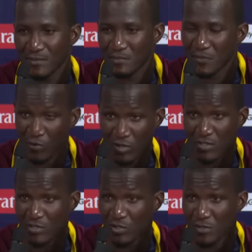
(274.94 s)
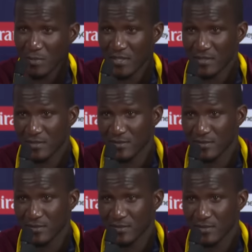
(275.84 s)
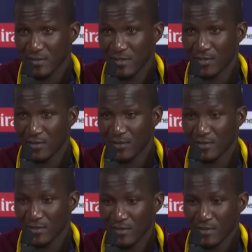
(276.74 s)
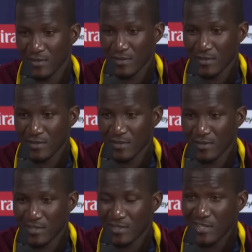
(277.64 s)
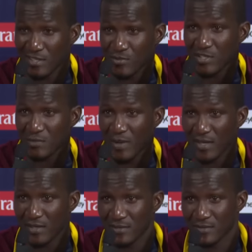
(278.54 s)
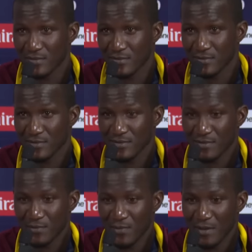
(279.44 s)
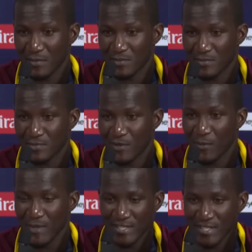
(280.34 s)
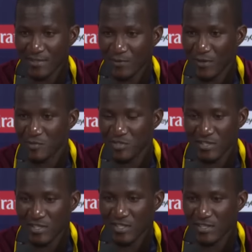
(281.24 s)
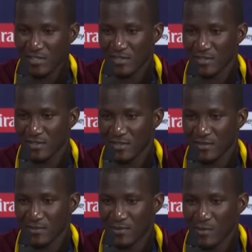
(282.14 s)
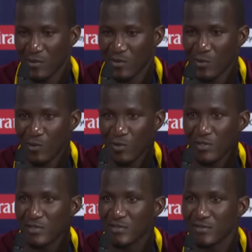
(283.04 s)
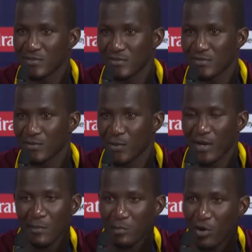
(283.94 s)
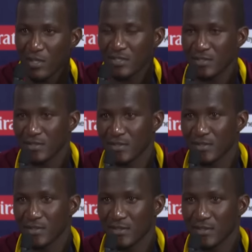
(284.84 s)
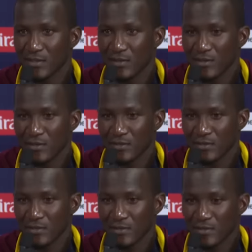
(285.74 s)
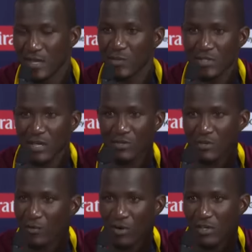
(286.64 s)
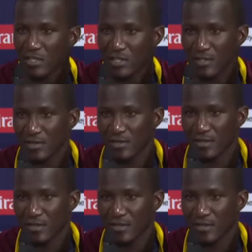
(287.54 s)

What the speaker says: before the tournament, you know, the disrespect from journalists, from our own cricket board, you know, that was out of order.